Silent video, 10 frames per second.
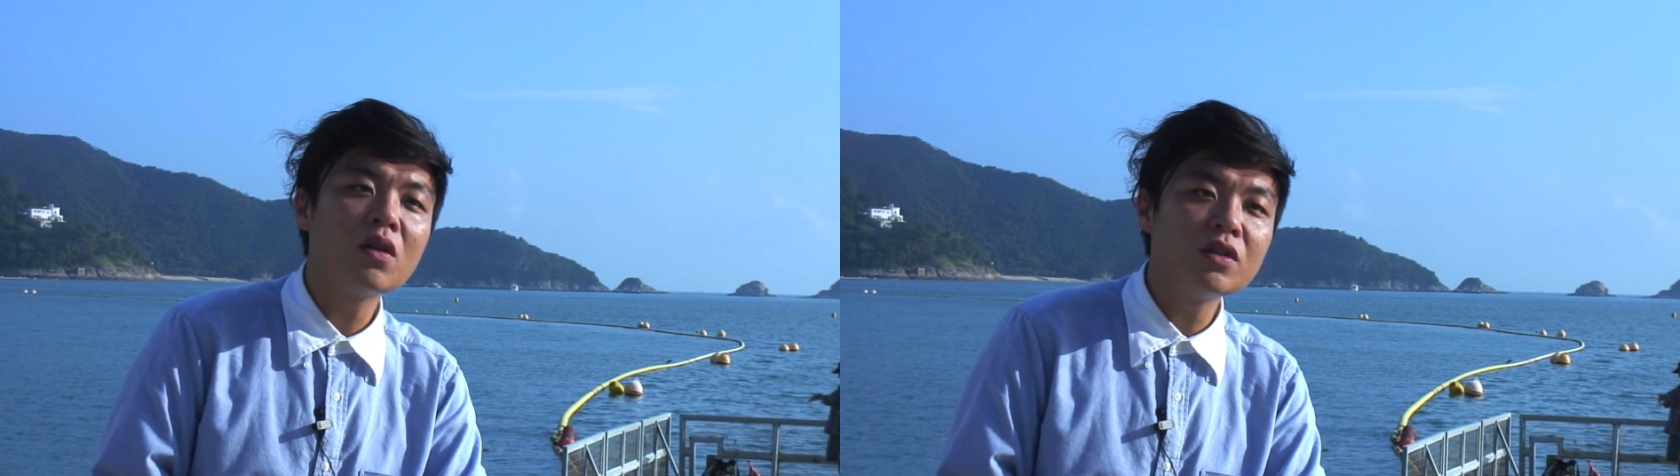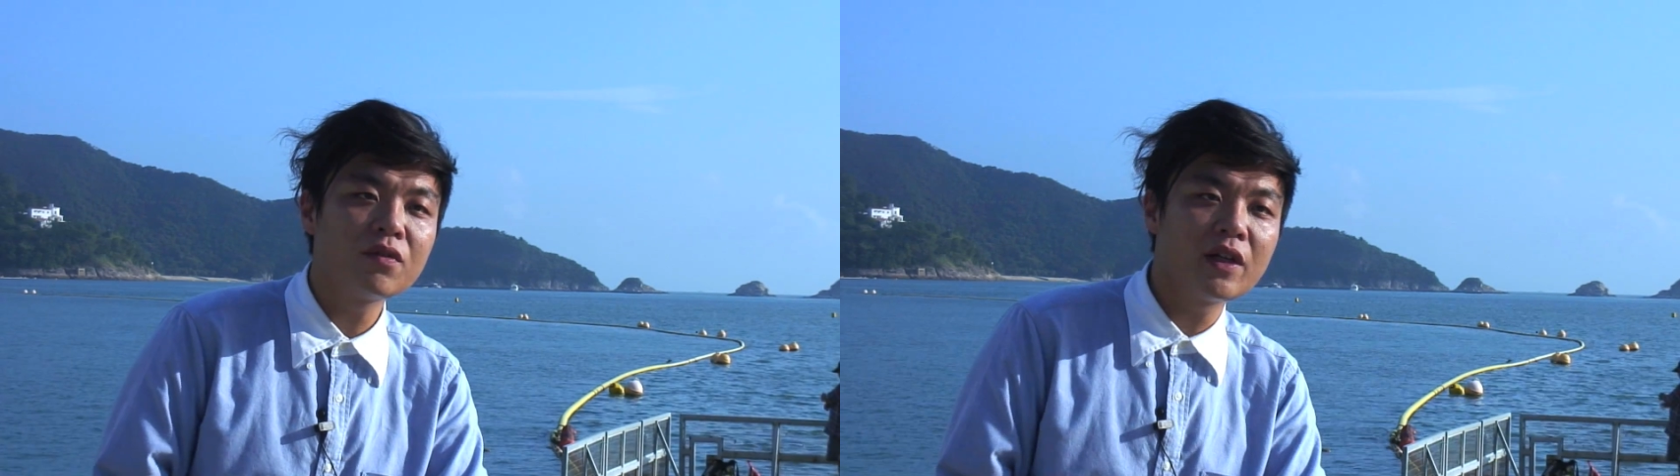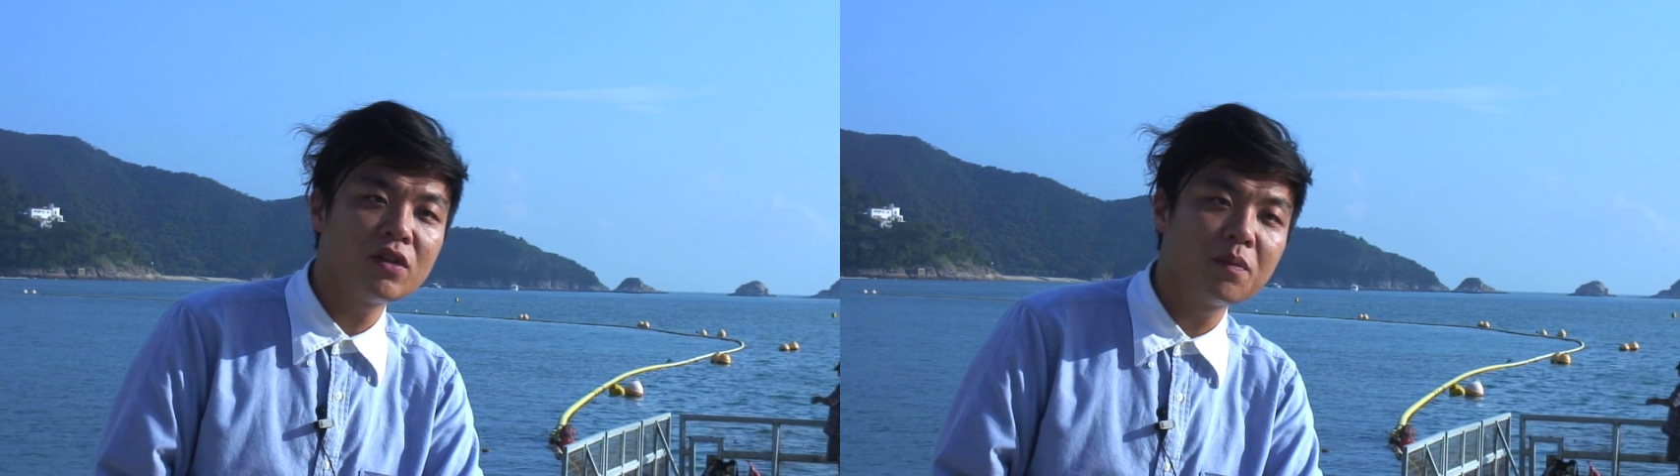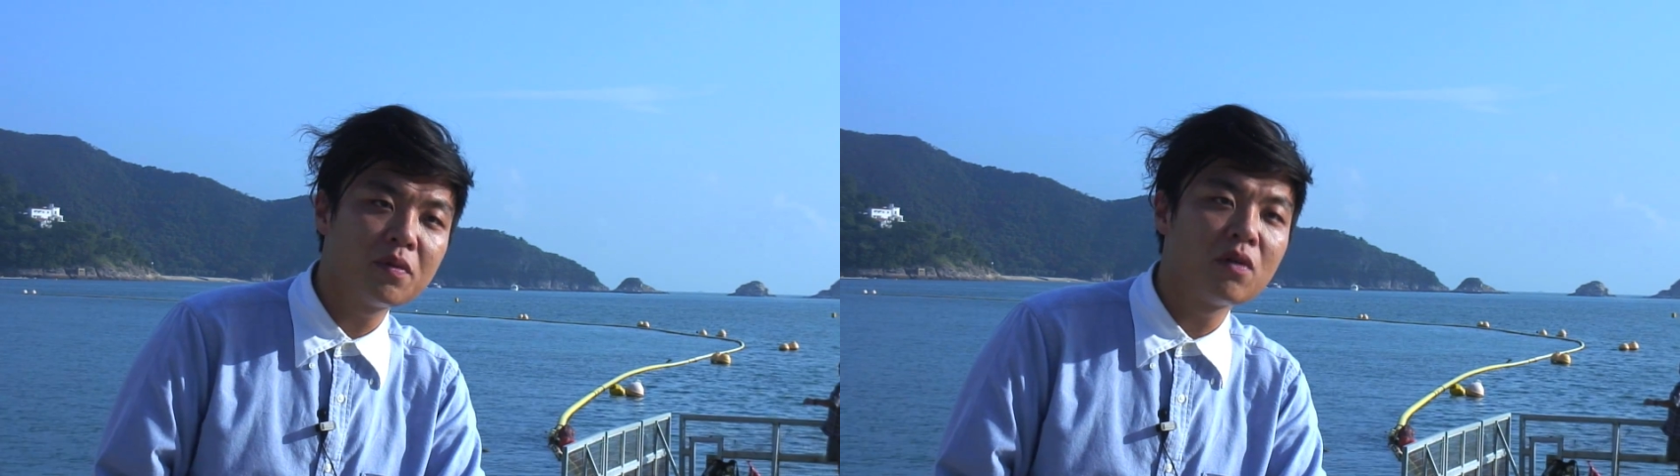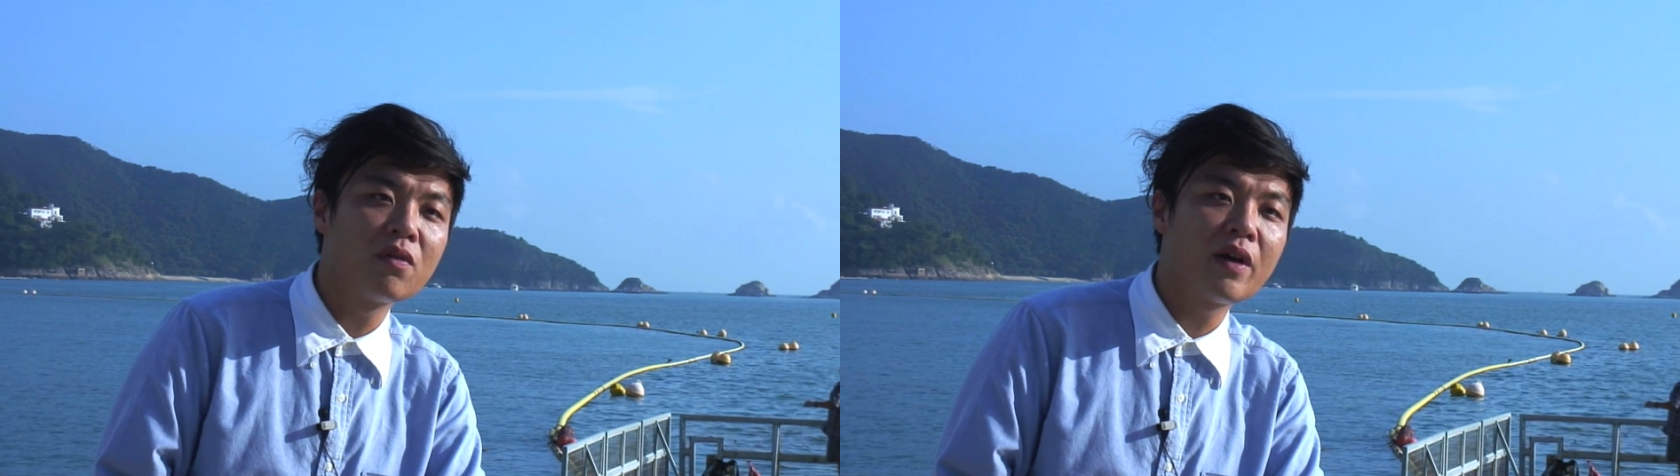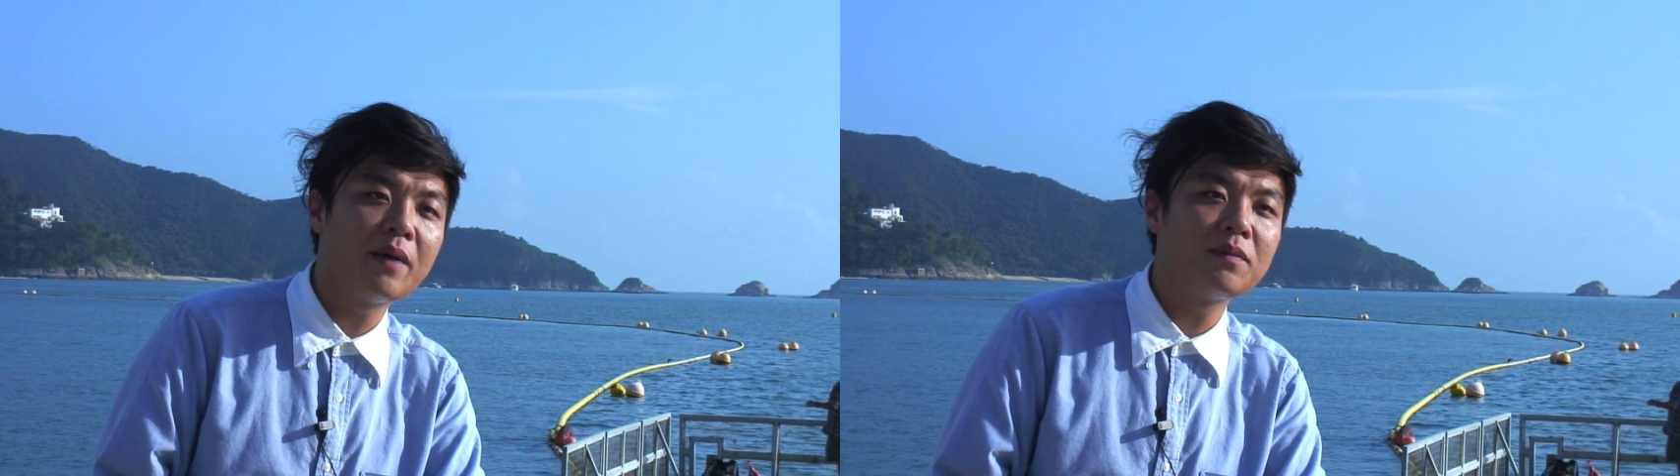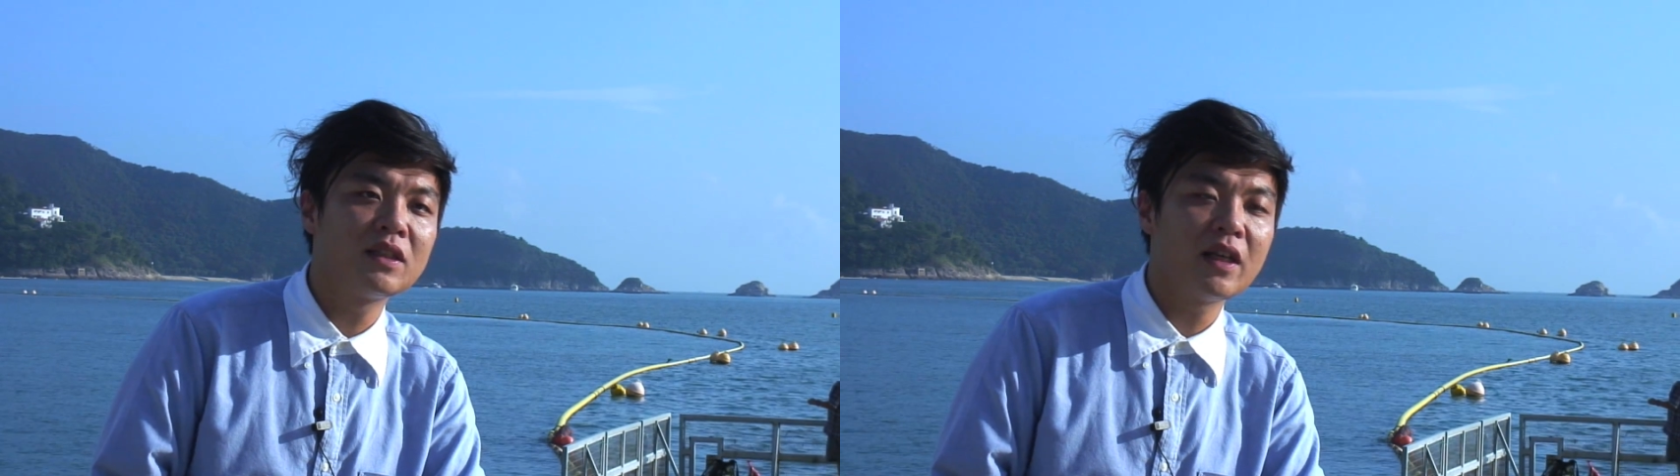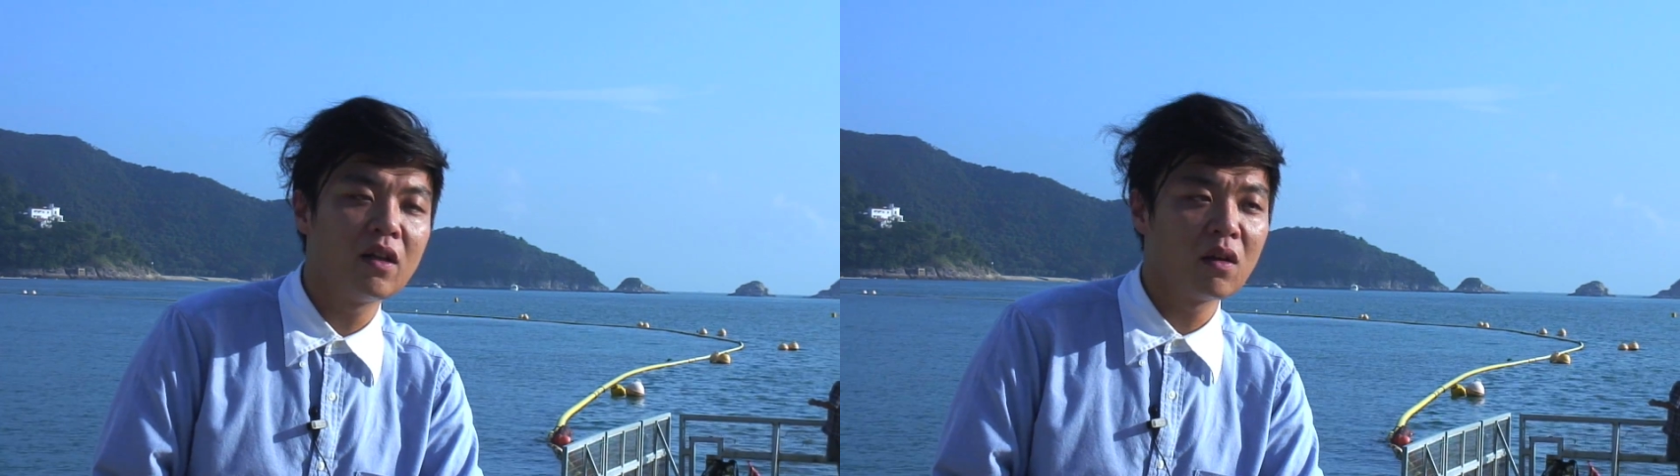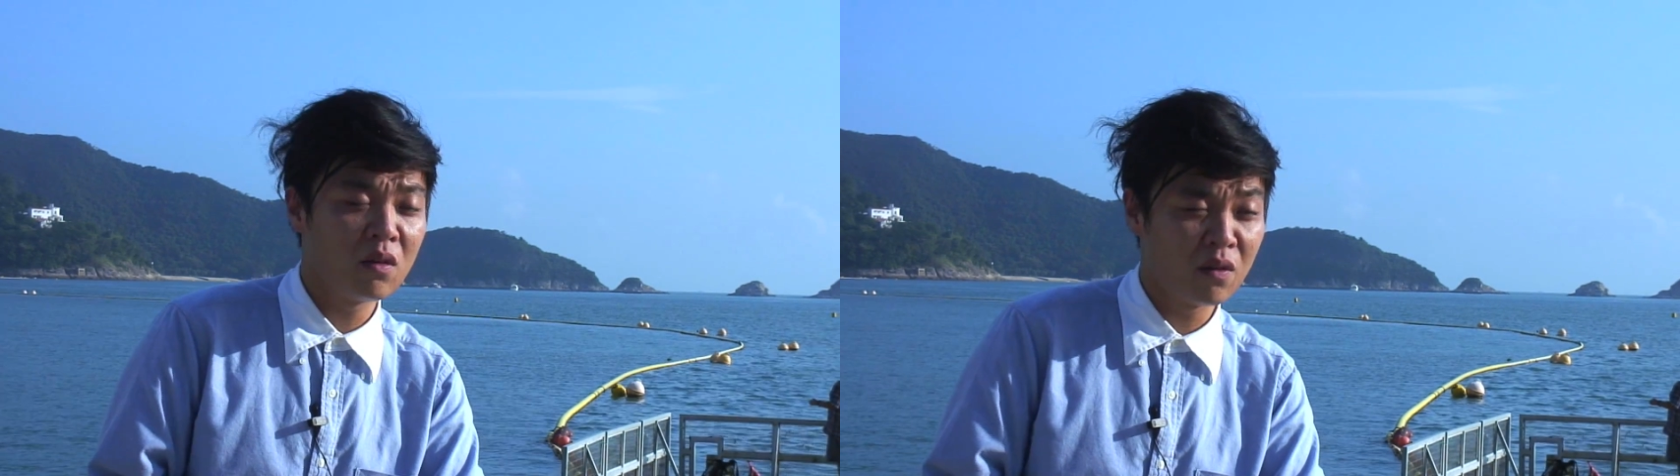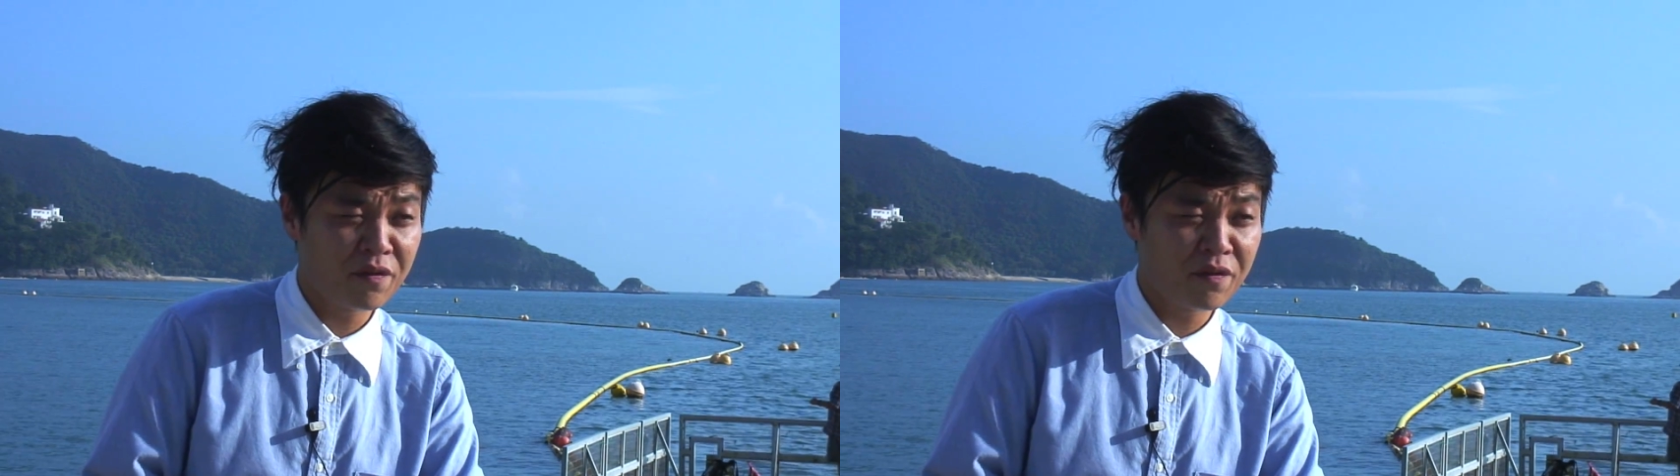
conservation programs and a lot of